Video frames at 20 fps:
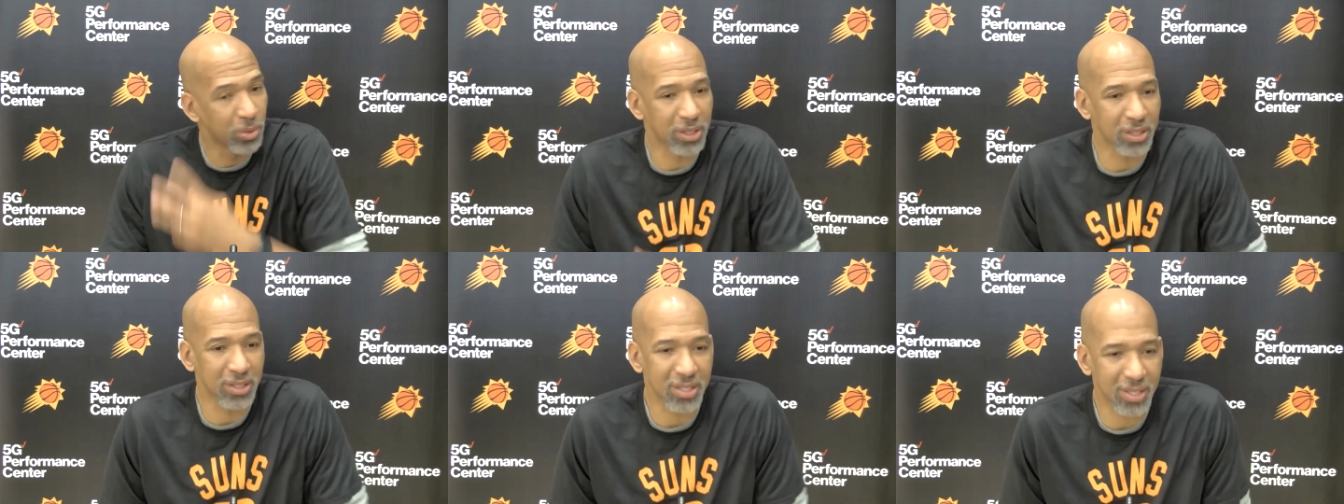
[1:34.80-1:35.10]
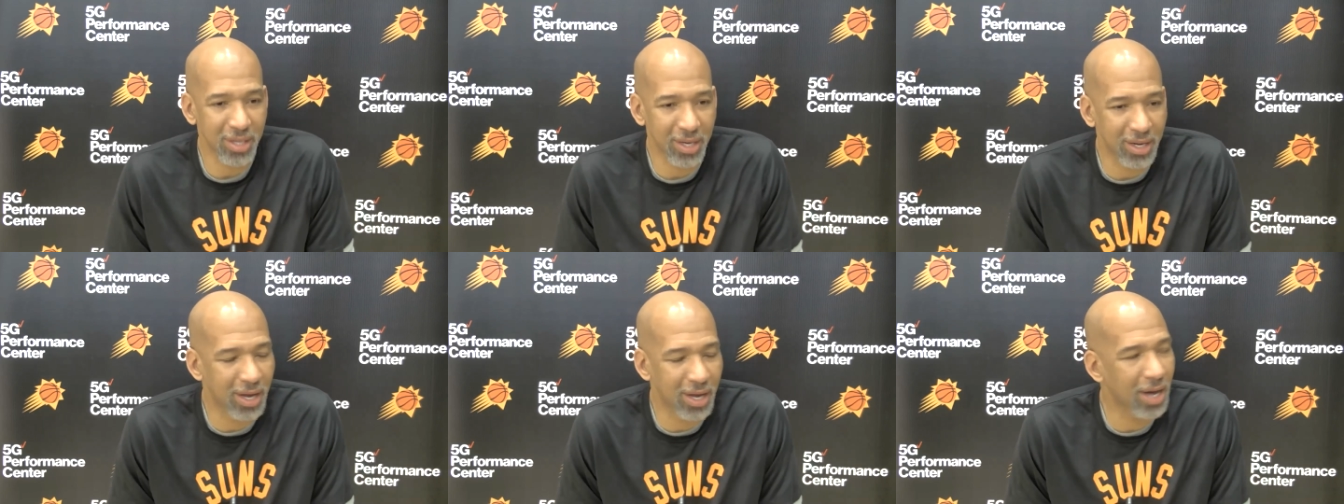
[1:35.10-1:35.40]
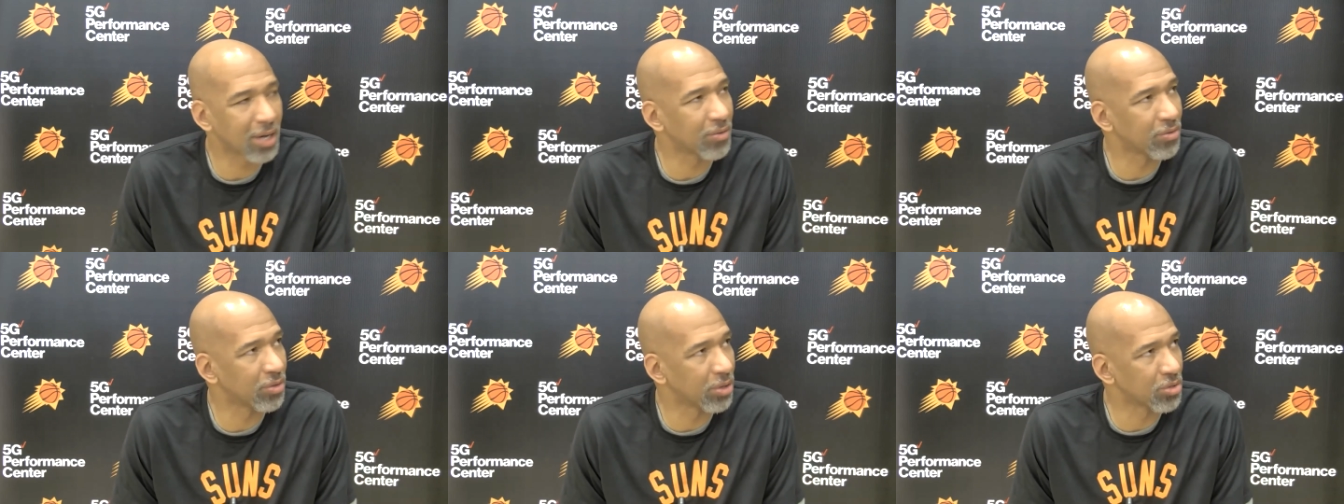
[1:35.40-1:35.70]
can stay
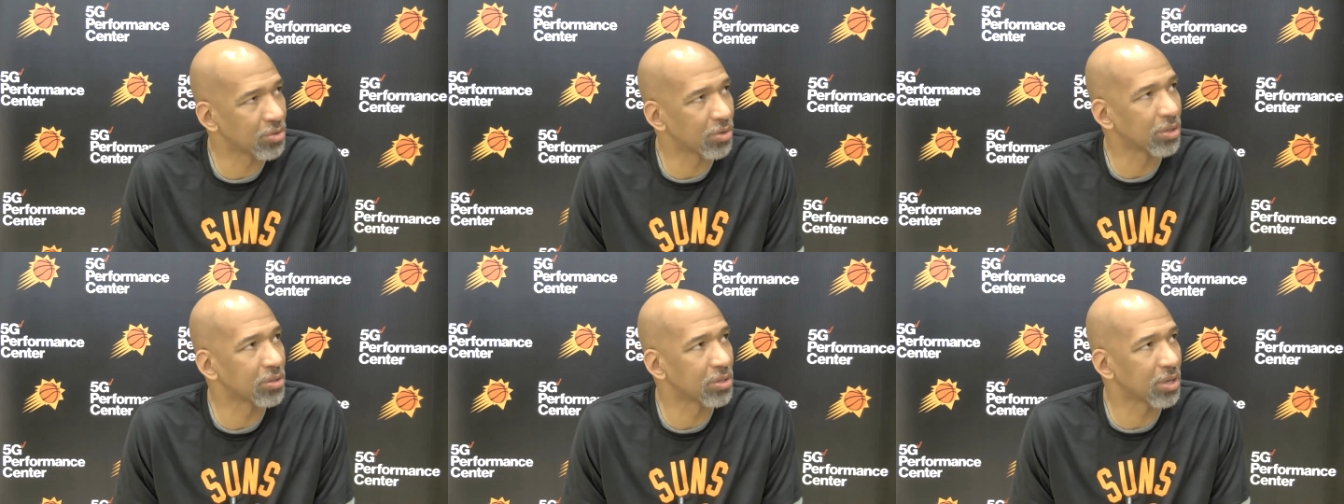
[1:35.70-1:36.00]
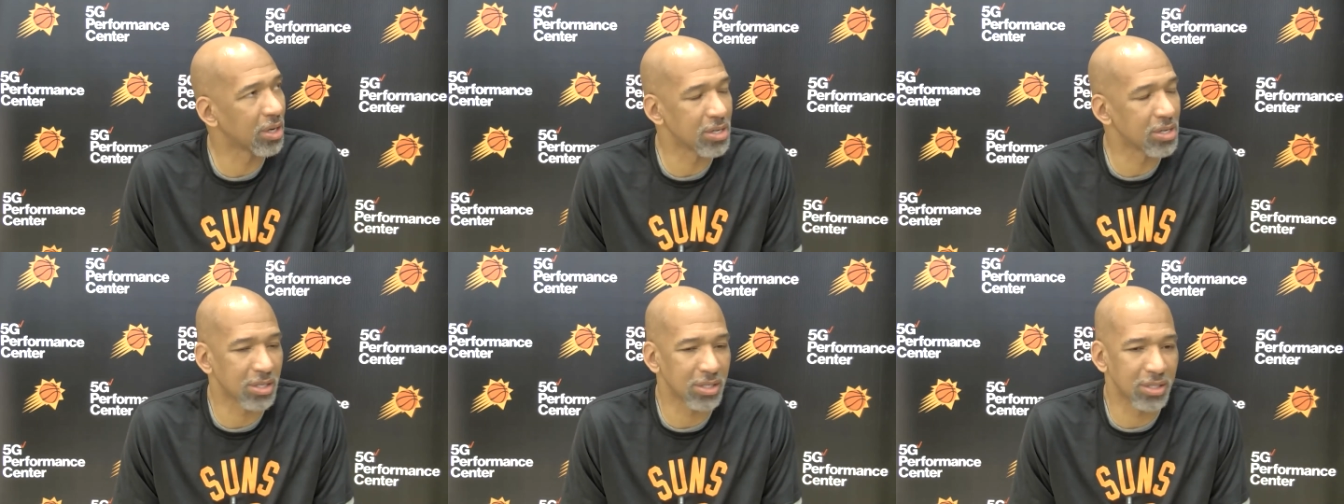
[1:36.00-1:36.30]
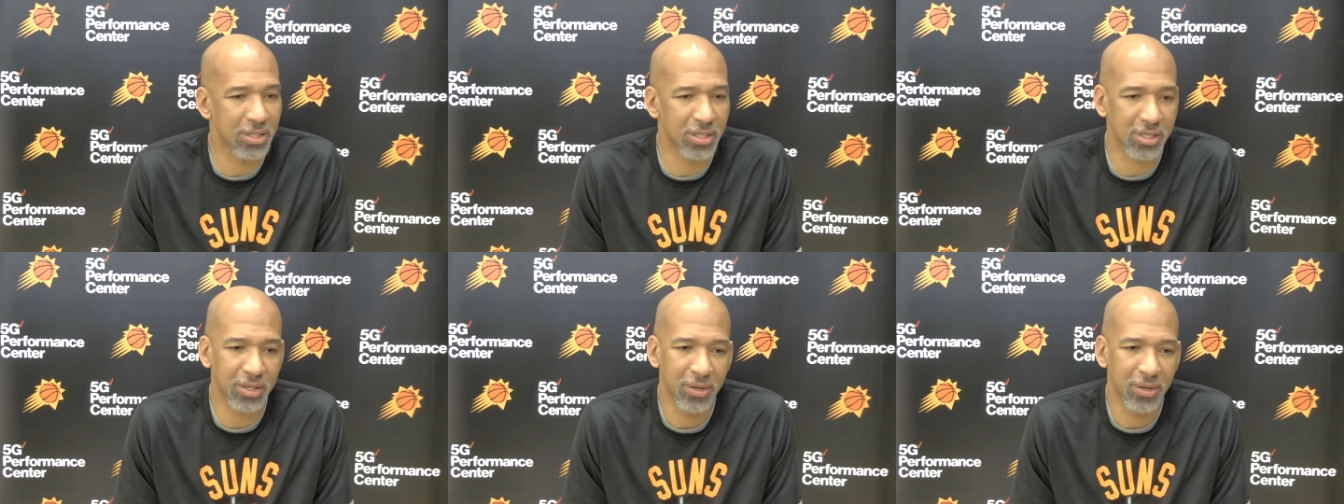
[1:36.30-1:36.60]
out of those
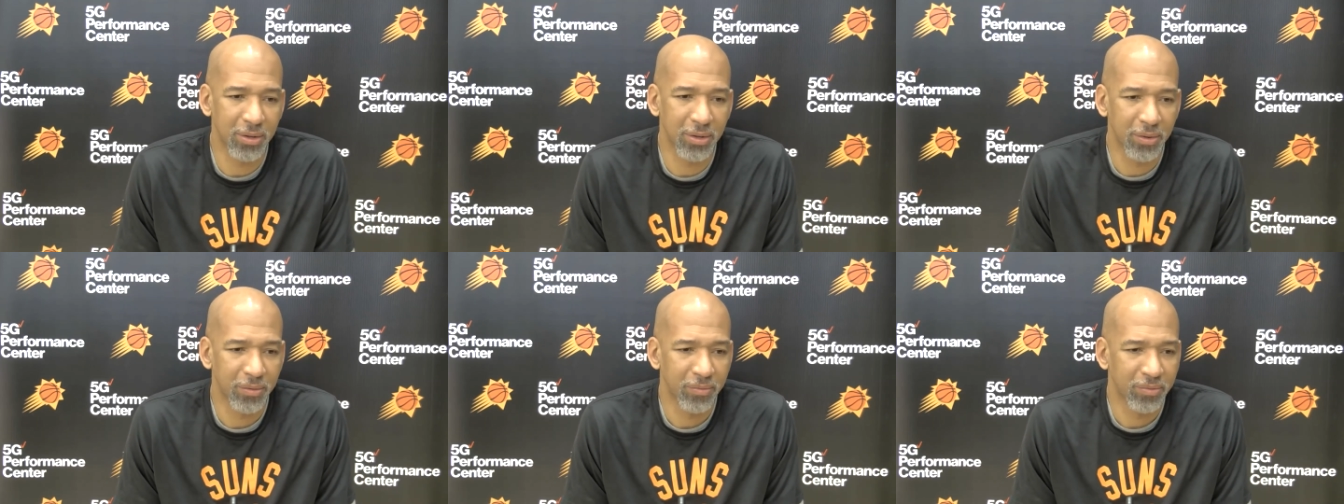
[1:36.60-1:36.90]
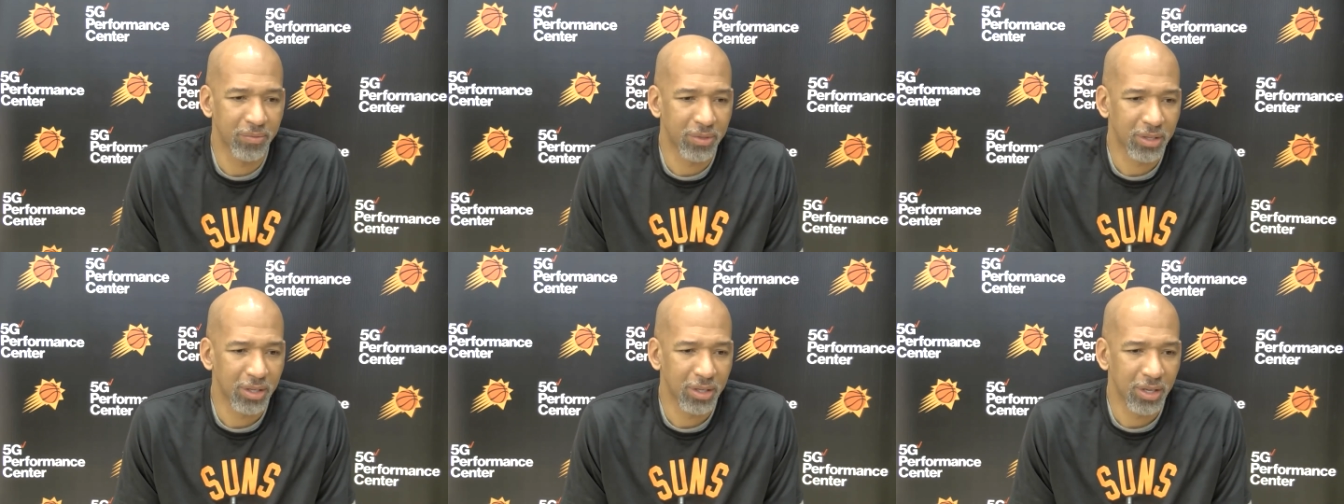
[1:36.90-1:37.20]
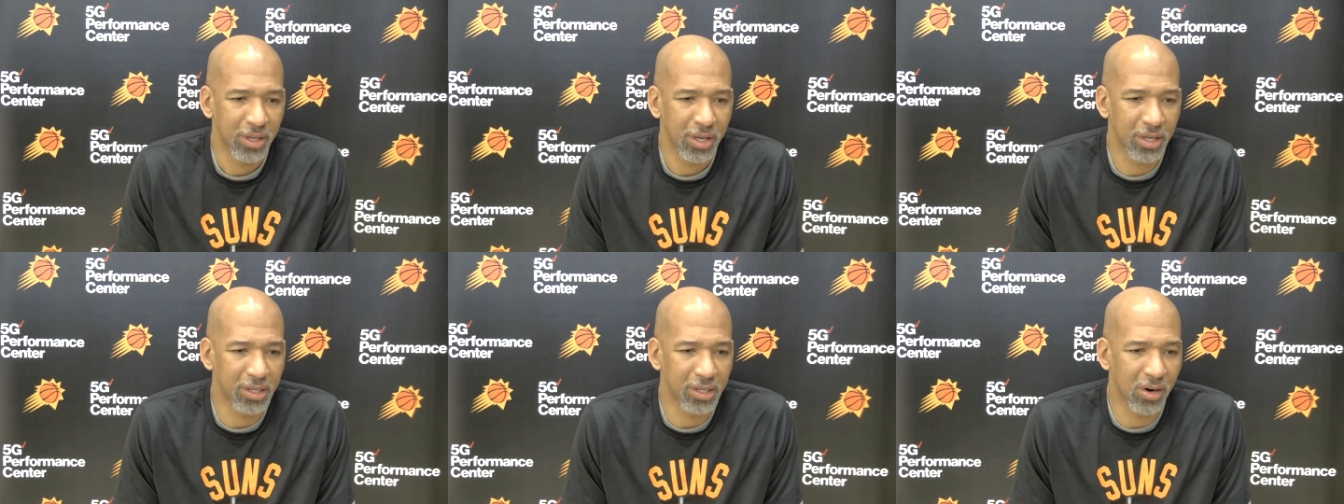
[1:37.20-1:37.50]
rotations
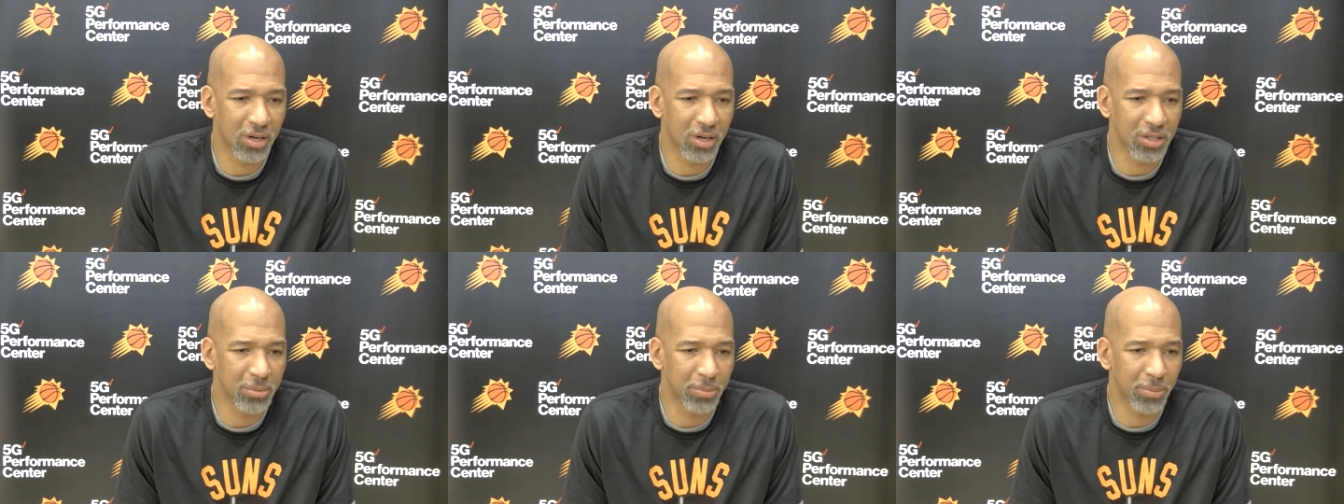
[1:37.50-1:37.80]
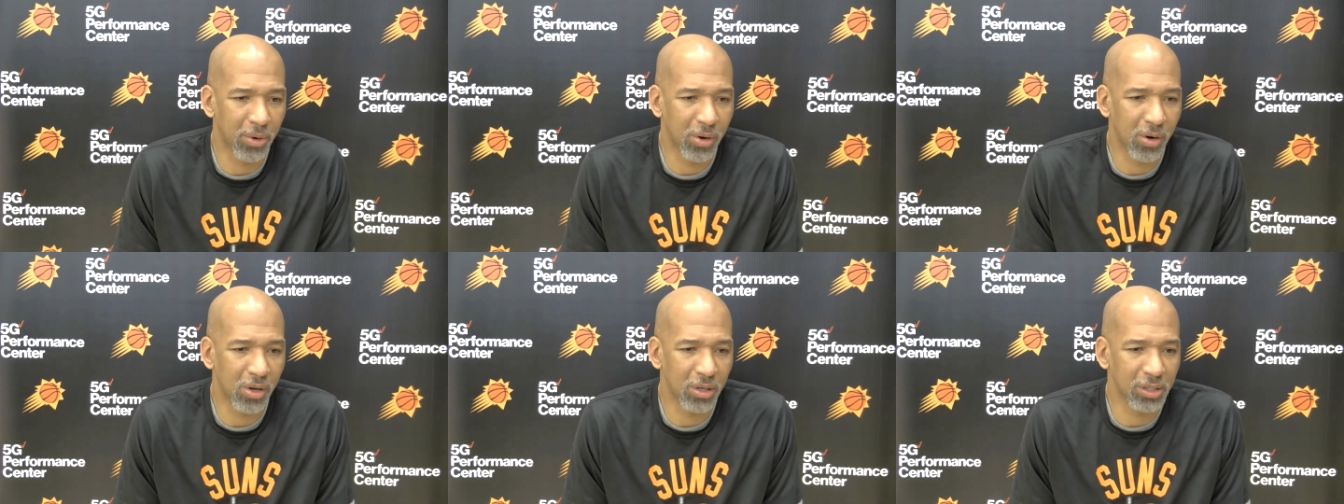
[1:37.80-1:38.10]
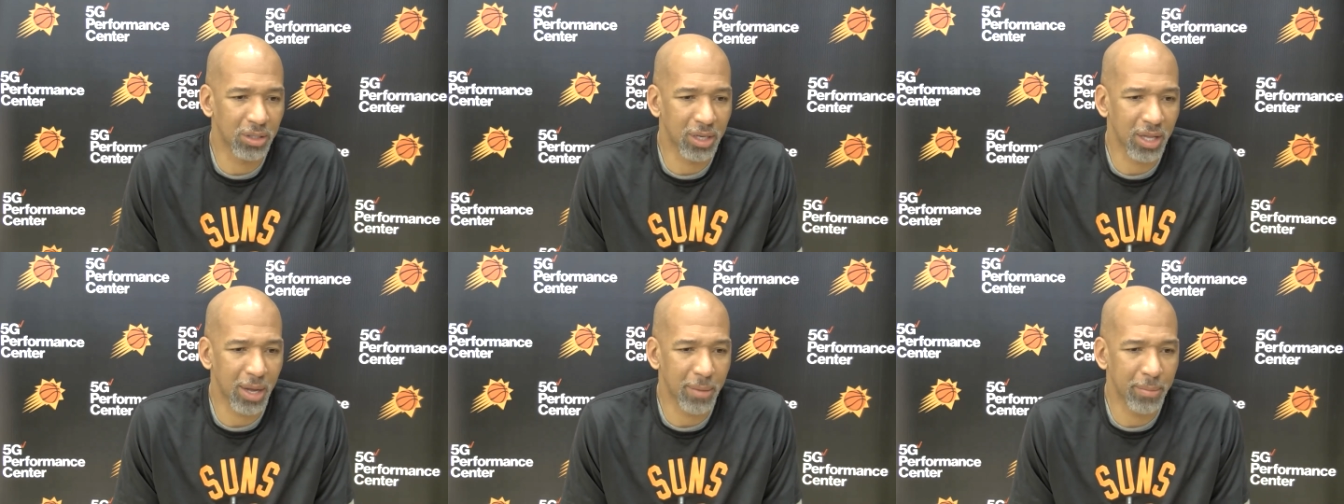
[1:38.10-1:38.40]
and guard the ball
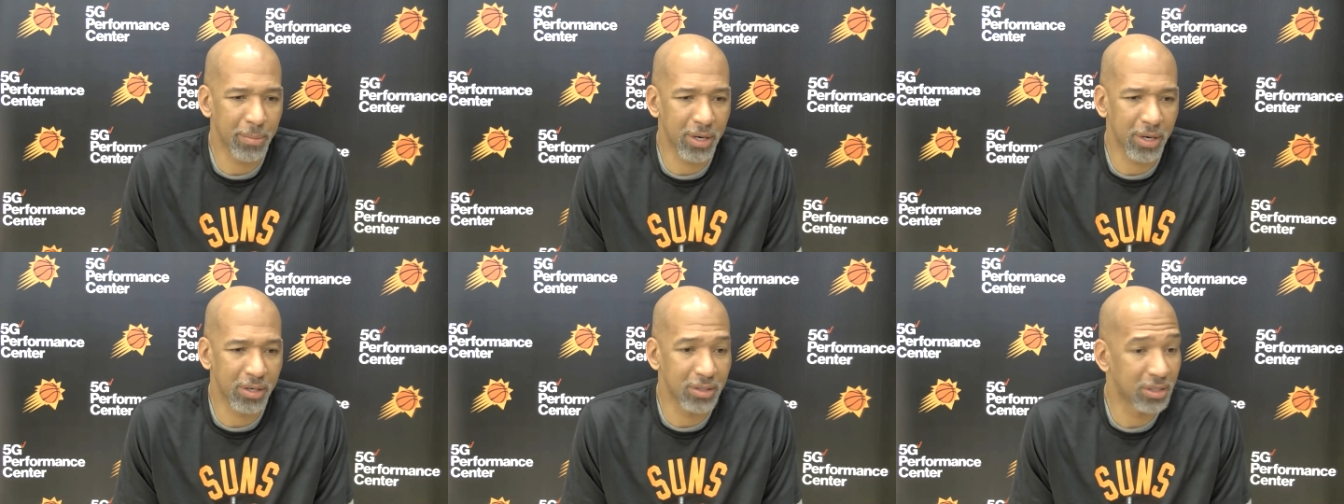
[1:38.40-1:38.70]
a lot better.